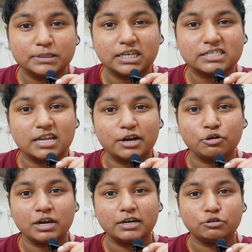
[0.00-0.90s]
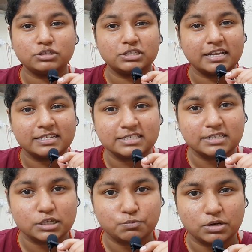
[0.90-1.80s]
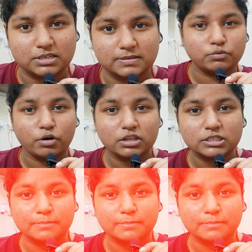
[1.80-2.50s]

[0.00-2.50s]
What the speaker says: subjects that you need to study in CSBS? What are the